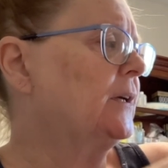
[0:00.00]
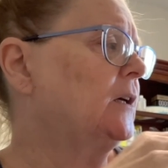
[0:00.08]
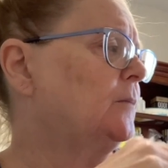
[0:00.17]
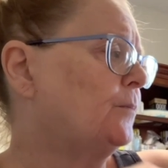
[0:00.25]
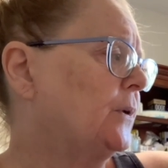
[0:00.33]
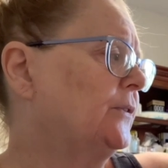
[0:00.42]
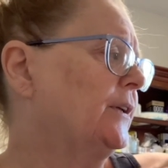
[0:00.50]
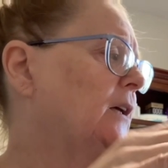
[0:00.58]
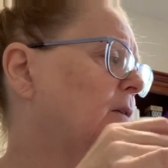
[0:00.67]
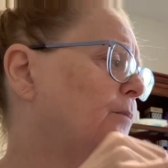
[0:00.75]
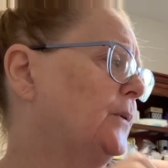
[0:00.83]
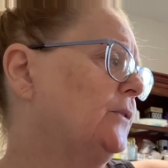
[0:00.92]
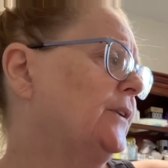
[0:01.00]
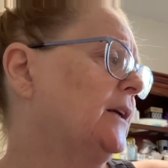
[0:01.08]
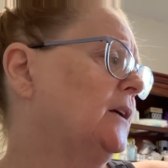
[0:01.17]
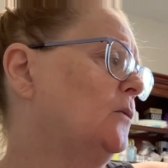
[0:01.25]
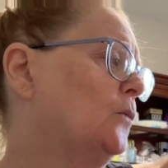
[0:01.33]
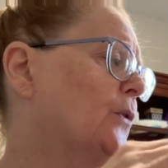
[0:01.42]
it and building it and building
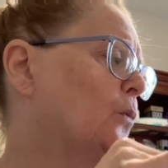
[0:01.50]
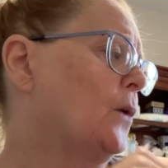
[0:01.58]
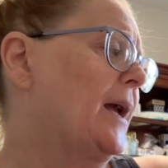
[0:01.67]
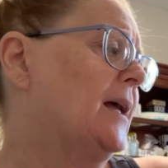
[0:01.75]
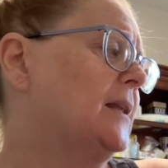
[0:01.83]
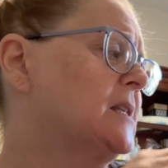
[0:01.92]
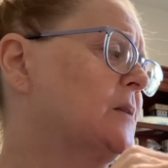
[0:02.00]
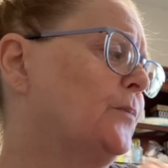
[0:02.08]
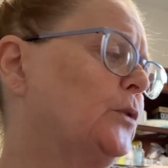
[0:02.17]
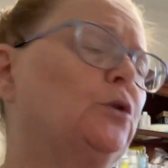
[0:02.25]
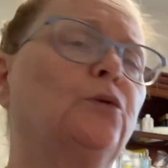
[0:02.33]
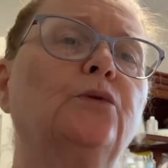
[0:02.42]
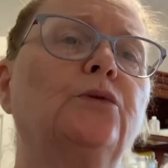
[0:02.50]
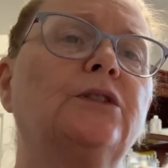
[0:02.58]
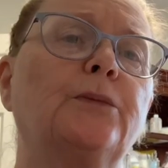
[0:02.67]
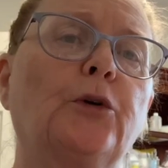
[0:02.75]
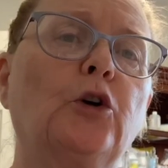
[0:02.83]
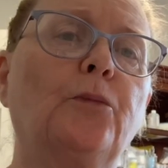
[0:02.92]
it with reds,
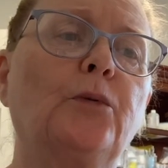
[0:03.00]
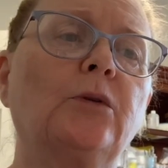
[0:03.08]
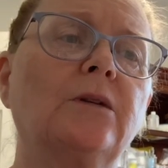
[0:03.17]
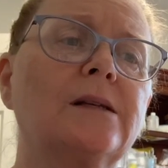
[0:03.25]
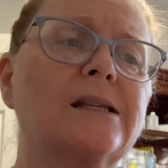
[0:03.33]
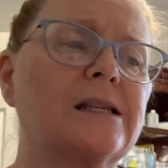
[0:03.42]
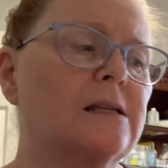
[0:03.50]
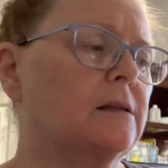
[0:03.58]
blues, purples,